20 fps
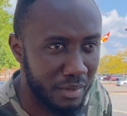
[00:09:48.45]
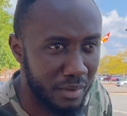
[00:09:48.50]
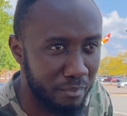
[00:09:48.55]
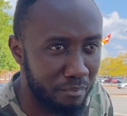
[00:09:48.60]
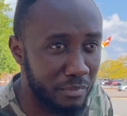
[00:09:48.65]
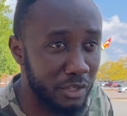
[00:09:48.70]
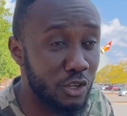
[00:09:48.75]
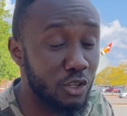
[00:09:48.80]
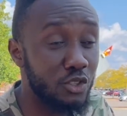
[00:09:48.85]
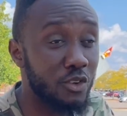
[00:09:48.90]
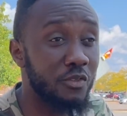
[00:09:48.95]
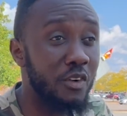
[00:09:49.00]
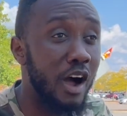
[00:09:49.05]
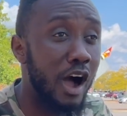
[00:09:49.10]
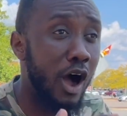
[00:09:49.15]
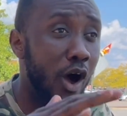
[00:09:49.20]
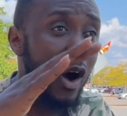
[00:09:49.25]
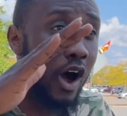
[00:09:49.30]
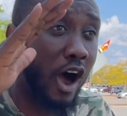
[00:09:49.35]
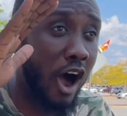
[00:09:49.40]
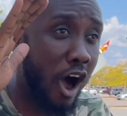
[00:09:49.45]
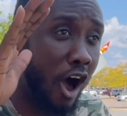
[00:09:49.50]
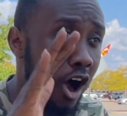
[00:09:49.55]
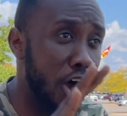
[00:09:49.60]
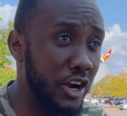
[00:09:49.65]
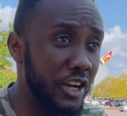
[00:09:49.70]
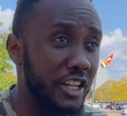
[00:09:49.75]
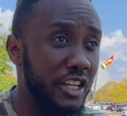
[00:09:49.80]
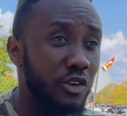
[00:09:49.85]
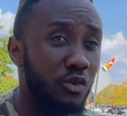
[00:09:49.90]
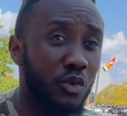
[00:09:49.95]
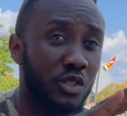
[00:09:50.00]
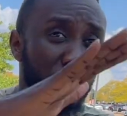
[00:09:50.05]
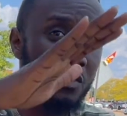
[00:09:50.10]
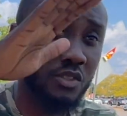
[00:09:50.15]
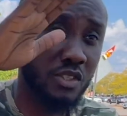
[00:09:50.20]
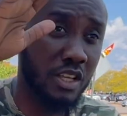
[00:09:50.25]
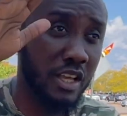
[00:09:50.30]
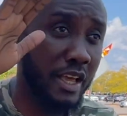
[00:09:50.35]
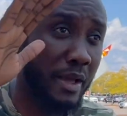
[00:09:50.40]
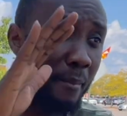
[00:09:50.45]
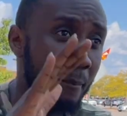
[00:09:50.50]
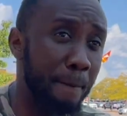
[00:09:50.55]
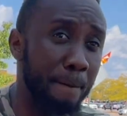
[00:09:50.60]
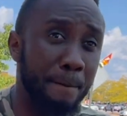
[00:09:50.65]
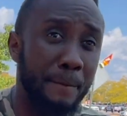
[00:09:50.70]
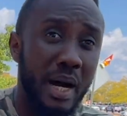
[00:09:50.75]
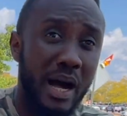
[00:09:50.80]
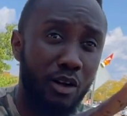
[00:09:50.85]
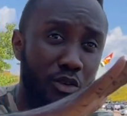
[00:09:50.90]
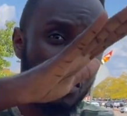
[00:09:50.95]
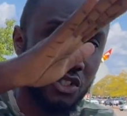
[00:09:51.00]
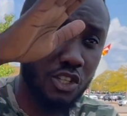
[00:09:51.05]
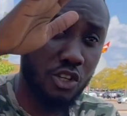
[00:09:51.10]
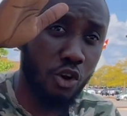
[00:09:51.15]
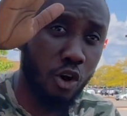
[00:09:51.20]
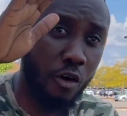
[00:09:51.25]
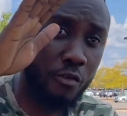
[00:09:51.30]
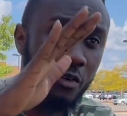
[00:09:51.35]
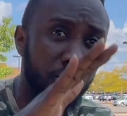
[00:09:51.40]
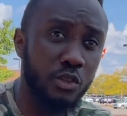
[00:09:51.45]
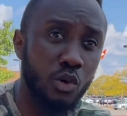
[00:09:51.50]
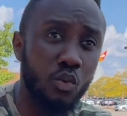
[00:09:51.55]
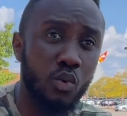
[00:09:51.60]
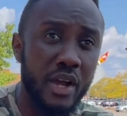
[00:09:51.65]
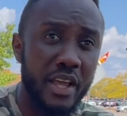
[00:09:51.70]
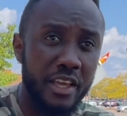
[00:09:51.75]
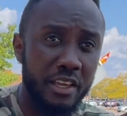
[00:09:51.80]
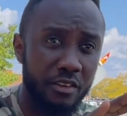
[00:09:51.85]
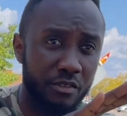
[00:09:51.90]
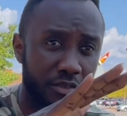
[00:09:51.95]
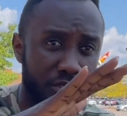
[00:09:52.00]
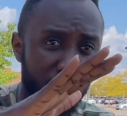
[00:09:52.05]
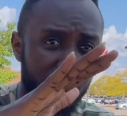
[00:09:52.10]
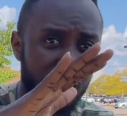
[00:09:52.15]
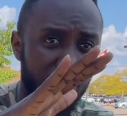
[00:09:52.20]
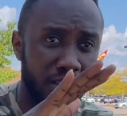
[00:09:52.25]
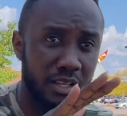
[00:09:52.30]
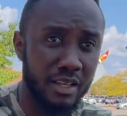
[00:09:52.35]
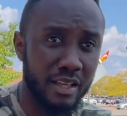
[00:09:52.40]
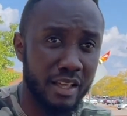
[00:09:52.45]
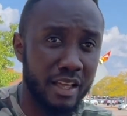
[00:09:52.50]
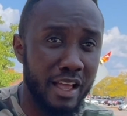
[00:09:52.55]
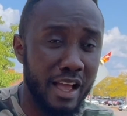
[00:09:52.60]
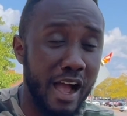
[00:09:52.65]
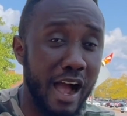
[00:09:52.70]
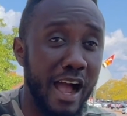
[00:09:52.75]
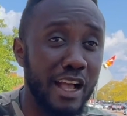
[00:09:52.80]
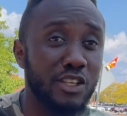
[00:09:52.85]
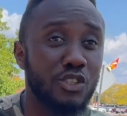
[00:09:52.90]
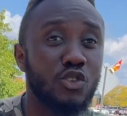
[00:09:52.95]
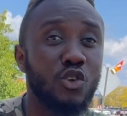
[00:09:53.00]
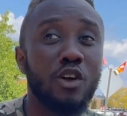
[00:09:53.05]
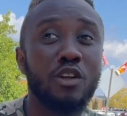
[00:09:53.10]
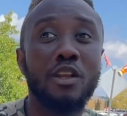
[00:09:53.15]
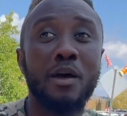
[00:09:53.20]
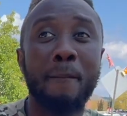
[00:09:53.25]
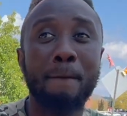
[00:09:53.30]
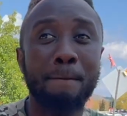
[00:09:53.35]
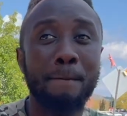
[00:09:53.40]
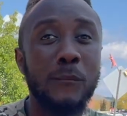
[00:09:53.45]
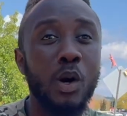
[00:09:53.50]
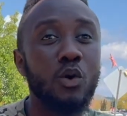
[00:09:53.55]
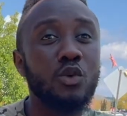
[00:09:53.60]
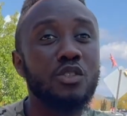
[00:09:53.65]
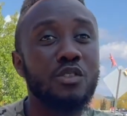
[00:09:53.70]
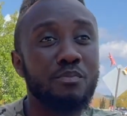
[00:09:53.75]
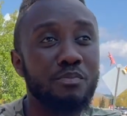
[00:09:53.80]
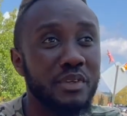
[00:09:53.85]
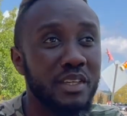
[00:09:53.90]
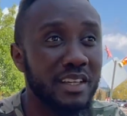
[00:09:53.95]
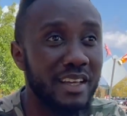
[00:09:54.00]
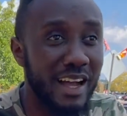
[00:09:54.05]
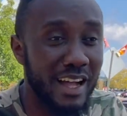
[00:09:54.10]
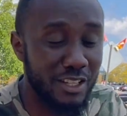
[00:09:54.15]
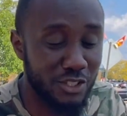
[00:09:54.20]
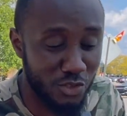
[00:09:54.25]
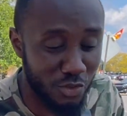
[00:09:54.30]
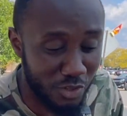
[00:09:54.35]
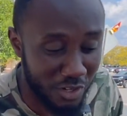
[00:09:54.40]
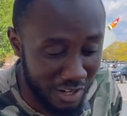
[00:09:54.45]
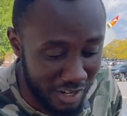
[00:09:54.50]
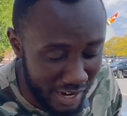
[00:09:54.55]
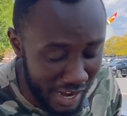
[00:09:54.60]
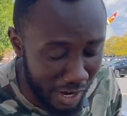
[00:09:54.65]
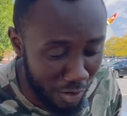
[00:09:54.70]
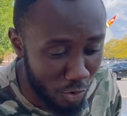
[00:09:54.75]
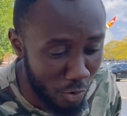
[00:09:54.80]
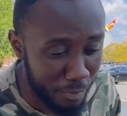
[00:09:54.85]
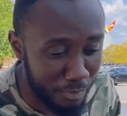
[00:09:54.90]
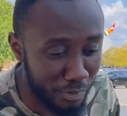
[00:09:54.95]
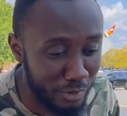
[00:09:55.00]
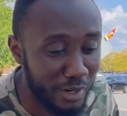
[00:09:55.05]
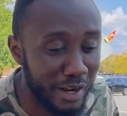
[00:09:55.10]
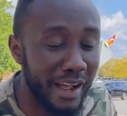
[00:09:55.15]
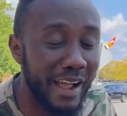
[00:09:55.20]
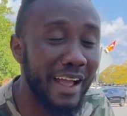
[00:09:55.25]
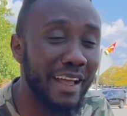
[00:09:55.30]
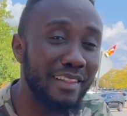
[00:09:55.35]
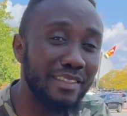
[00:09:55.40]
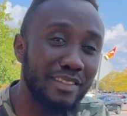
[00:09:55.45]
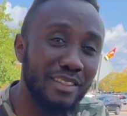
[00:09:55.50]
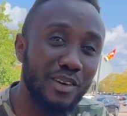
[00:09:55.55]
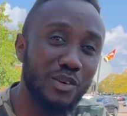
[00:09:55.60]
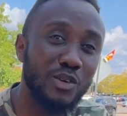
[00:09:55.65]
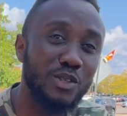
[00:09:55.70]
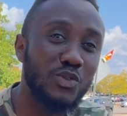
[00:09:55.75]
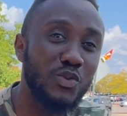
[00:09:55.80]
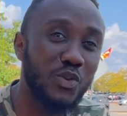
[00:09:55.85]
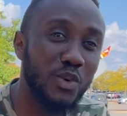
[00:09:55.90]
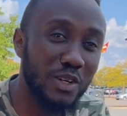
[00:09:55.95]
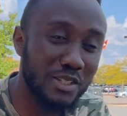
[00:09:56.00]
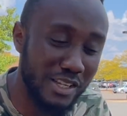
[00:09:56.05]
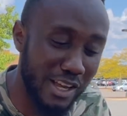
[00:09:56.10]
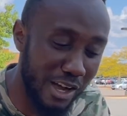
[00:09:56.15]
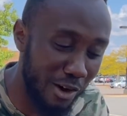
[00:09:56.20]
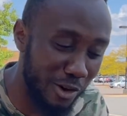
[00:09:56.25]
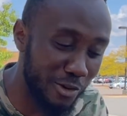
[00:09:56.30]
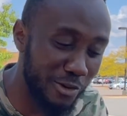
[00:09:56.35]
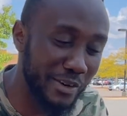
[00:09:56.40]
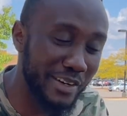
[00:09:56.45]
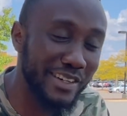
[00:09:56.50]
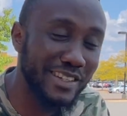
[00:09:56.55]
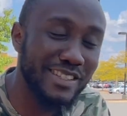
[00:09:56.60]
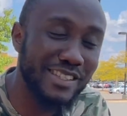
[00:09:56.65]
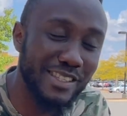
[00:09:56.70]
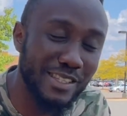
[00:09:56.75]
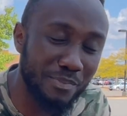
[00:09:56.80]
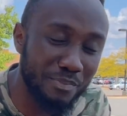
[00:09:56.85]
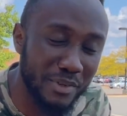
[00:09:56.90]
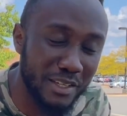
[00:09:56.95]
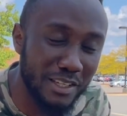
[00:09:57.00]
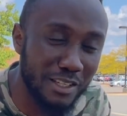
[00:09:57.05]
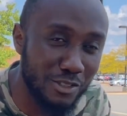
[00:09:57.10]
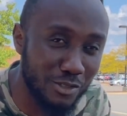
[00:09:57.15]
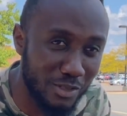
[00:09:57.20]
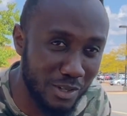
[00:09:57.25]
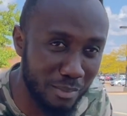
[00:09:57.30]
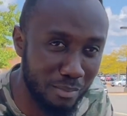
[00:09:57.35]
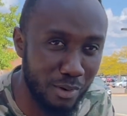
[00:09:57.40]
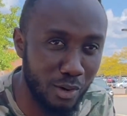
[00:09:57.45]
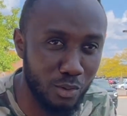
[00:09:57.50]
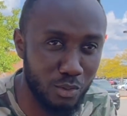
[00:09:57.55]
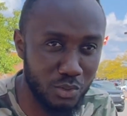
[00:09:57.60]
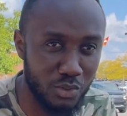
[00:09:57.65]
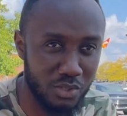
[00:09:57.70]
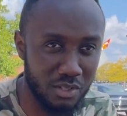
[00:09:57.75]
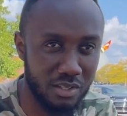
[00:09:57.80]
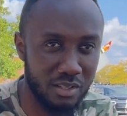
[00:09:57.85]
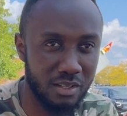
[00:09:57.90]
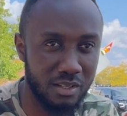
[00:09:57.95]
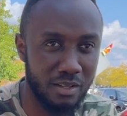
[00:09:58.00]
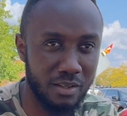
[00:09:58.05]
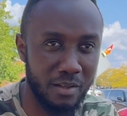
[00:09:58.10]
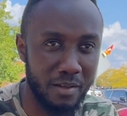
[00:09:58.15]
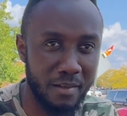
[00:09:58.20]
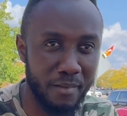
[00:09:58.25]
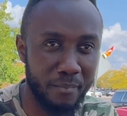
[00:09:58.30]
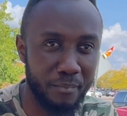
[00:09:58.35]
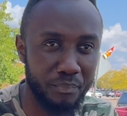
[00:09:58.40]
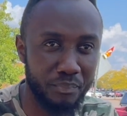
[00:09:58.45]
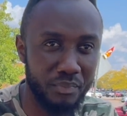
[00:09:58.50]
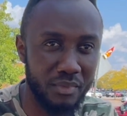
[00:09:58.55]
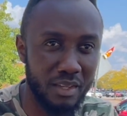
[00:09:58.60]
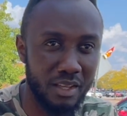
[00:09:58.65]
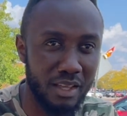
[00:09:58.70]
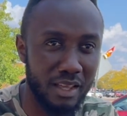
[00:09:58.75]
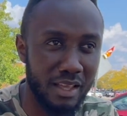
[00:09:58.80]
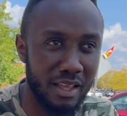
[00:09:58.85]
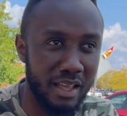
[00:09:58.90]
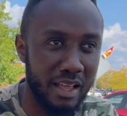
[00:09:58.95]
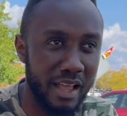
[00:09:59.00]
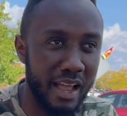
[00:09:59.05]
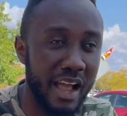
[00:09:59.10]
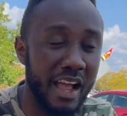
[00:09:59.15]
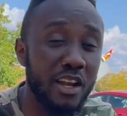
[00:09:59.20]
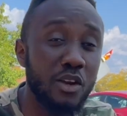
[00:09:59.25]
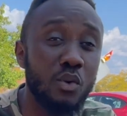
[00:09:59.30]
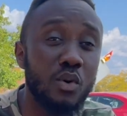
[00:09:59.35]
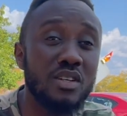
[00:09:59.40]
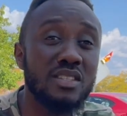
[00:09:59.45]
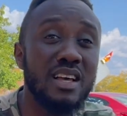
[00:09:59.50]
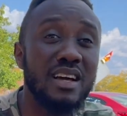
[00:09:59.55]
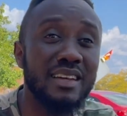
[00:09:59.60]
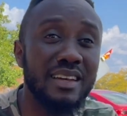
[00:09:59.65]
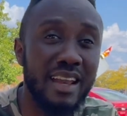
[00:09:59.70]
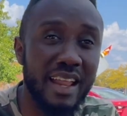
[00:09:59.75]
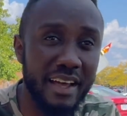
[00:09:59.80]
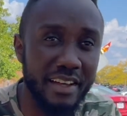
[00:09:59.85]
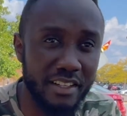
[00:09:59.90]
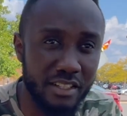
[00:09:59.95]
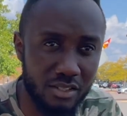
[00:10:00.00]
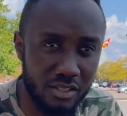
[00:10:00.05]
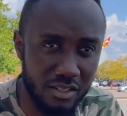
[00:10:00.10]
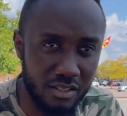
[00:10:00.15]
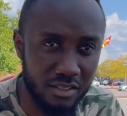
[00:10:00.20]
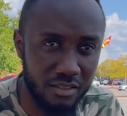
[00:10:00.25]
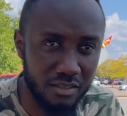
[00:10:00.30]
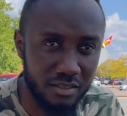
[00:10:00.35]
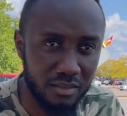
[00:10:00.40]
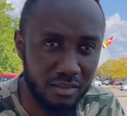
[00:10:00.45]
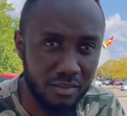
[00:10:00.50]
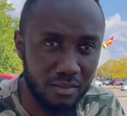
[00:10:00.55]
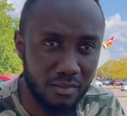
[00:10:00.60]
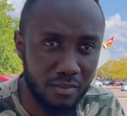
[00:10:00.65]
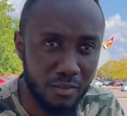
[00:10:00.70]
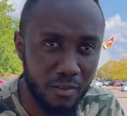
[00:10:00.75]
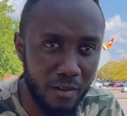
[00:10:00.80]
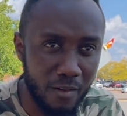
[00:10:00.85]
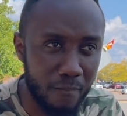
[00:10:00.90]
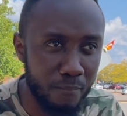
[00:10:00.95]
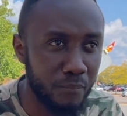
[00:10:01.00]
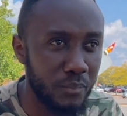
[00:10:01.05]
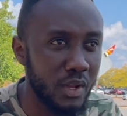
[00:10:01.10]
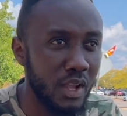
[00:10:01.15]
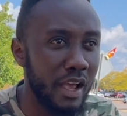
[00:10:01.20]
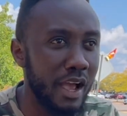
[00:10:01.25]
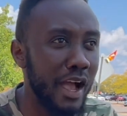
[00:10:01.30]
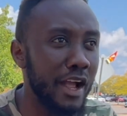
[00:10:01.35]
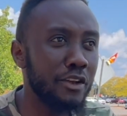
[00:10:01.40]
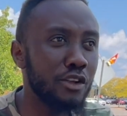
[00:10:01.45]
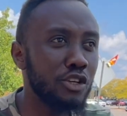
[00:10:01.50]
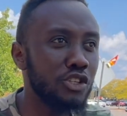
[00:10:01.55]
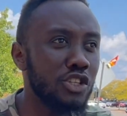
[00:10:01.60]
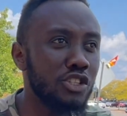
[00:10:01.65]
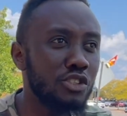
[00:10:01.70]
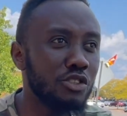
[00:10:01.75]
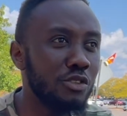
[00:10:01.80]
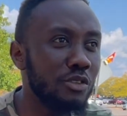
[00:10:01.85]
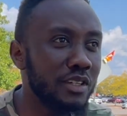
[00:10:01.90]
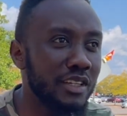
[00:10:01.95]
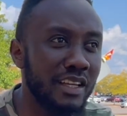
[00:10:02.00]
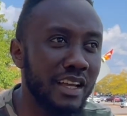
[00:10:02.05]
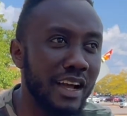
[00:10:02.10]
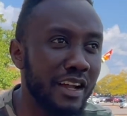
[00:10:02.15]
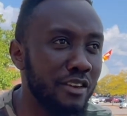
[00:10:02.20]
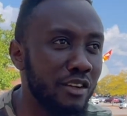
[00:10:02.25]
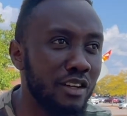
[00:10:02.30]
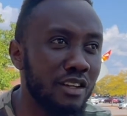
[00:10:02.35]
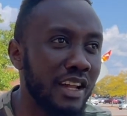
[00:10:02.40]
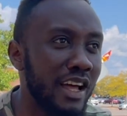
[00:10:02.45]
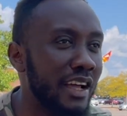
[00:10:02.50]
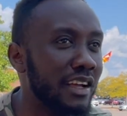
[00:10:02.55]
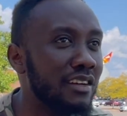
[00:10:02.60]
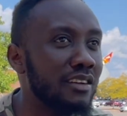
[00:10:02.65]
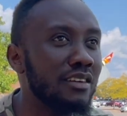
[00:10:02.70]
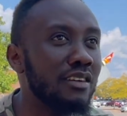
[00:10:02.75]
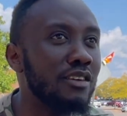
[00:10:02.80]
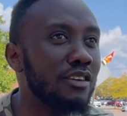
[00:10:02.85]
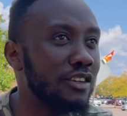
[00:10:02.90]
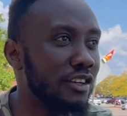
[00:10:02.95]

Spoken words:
because of how hard it was bouncing off of the waves. I saw the boat began to crack open, and there was water already seeping into the boat. And it was at night. And you're just looking and you're like, oh